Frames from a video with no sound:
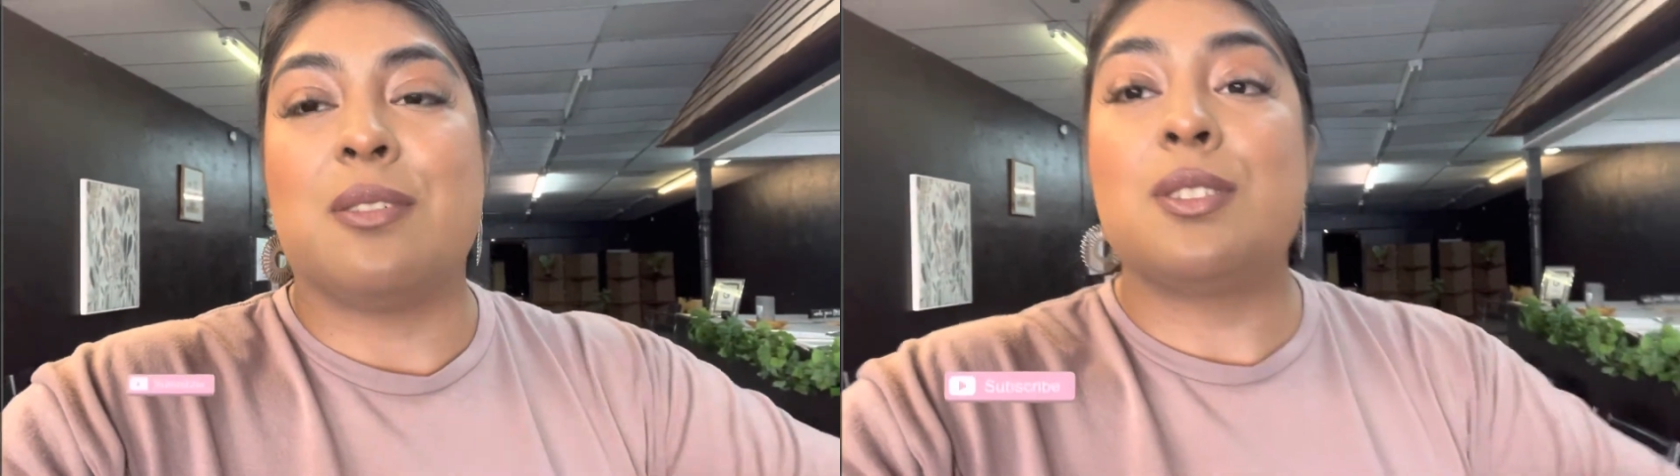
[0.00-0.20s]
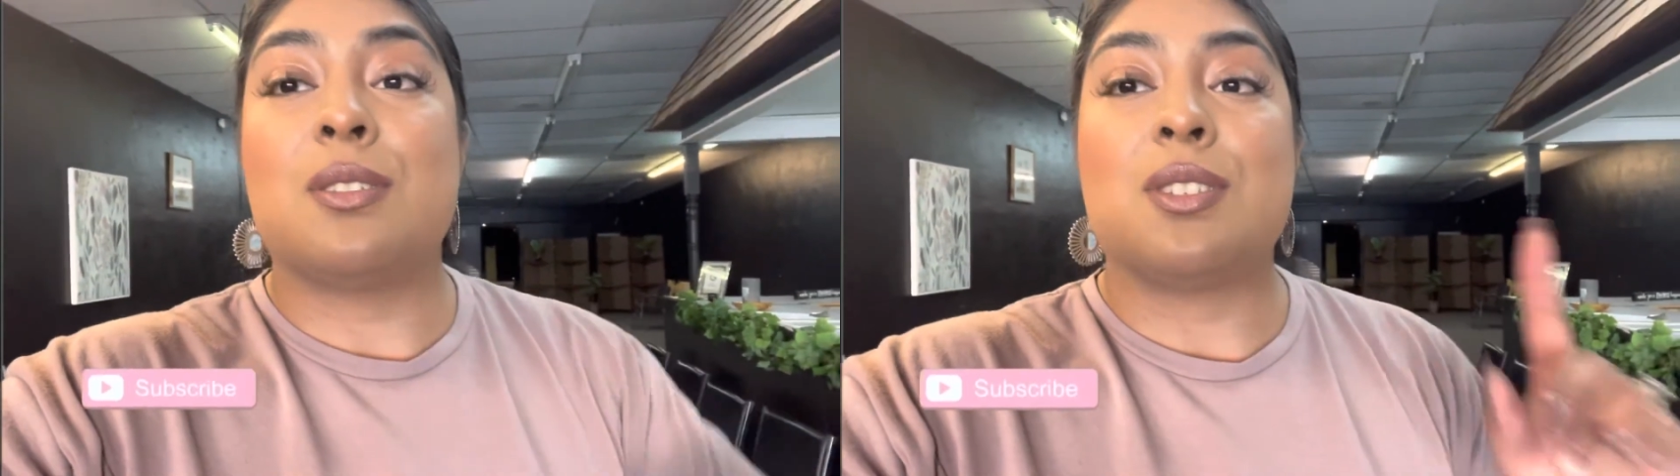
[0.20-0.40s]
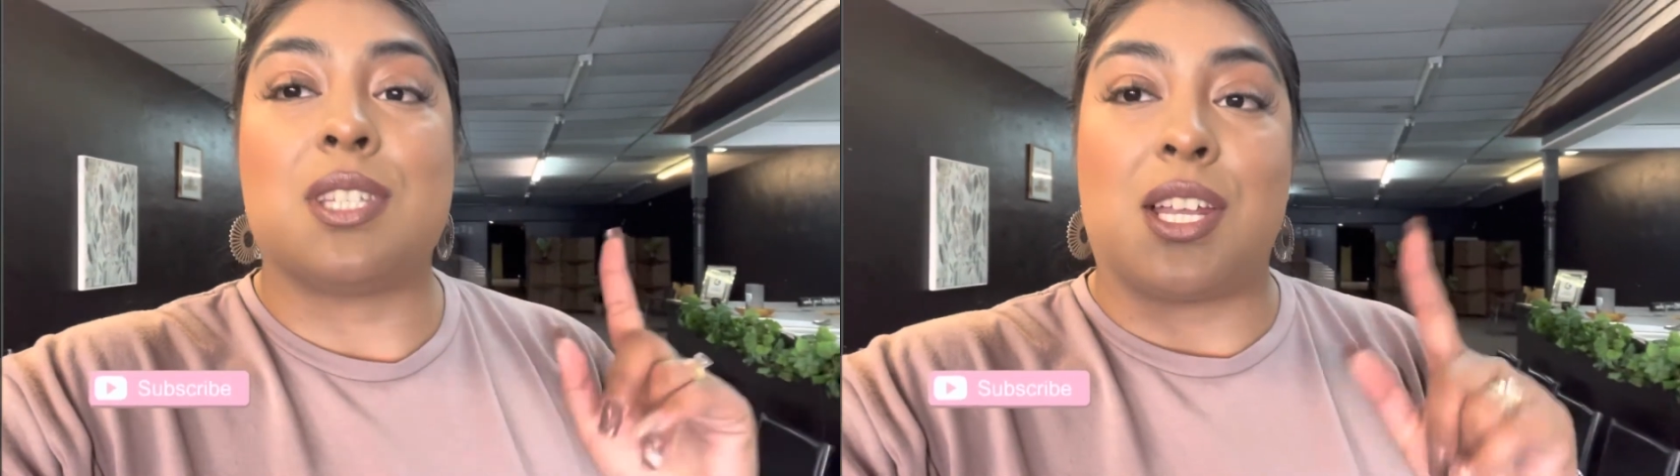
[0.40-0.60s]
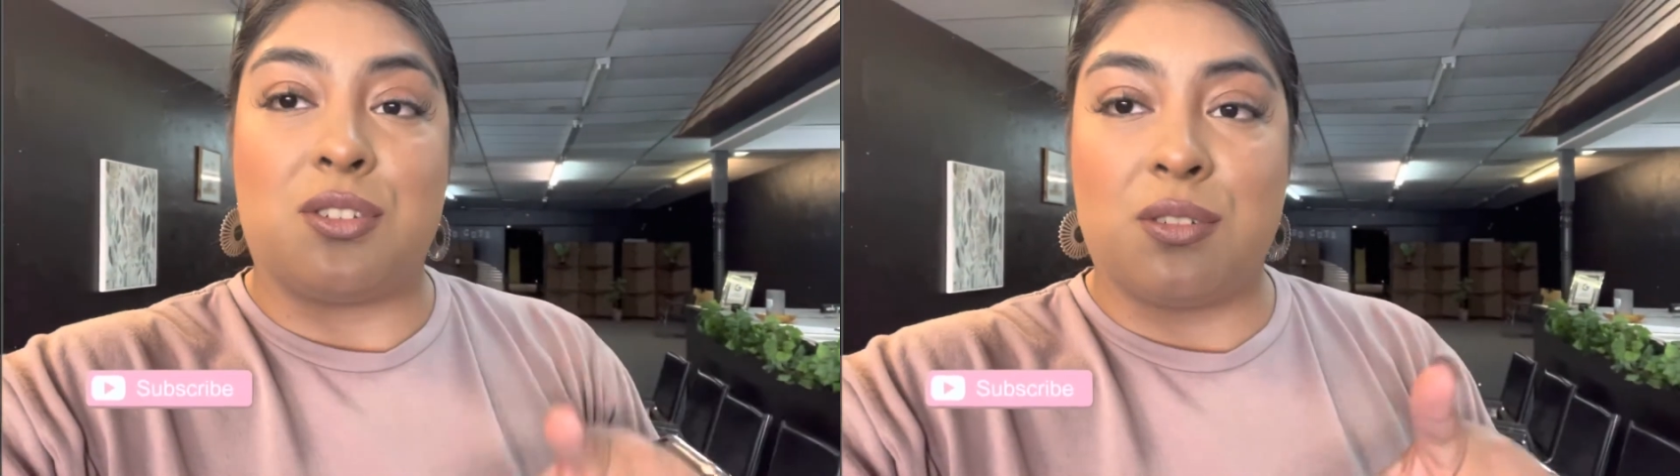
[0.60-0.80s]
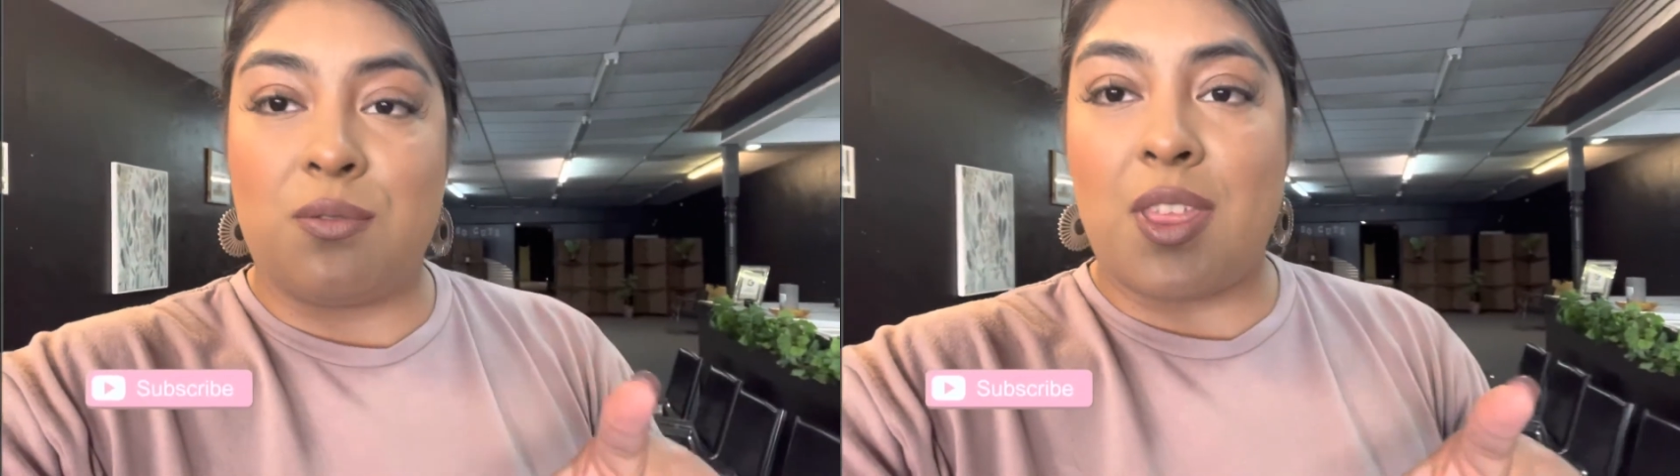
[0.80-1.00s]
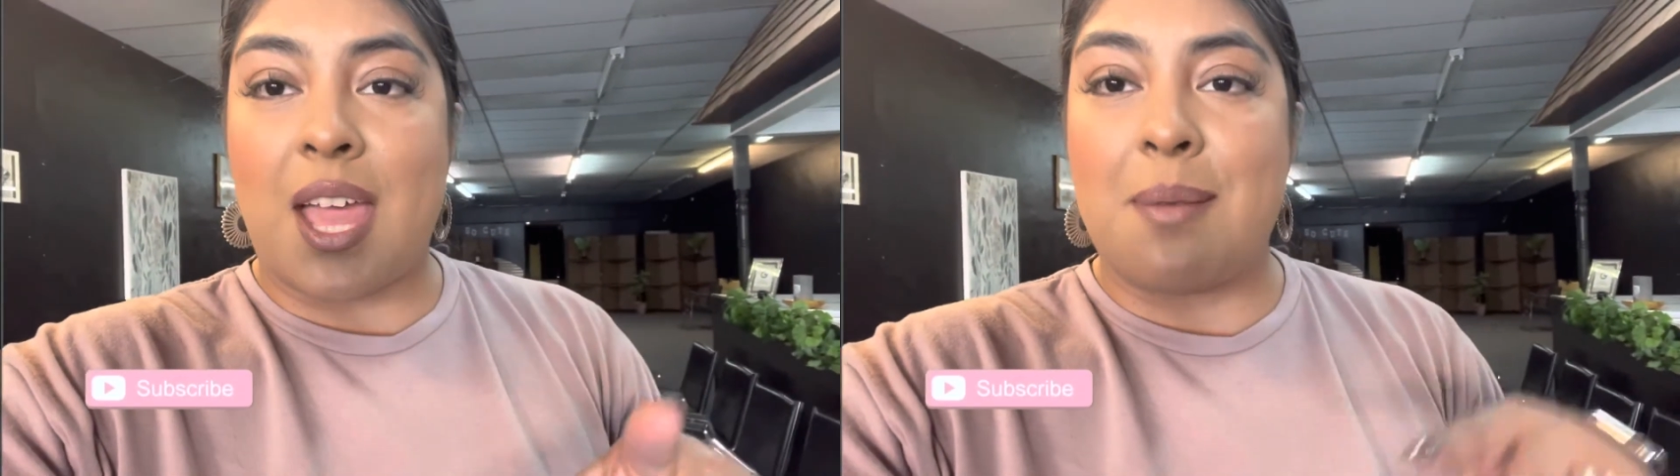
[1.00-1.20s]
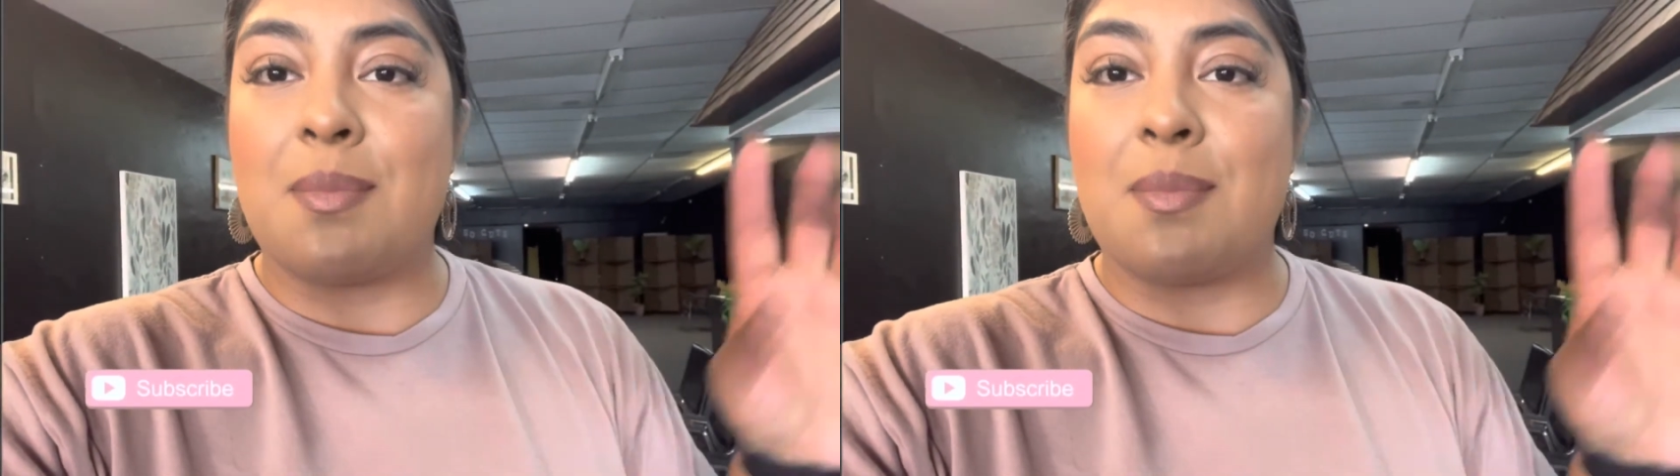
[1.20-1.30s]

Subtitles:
So stay tuned for that.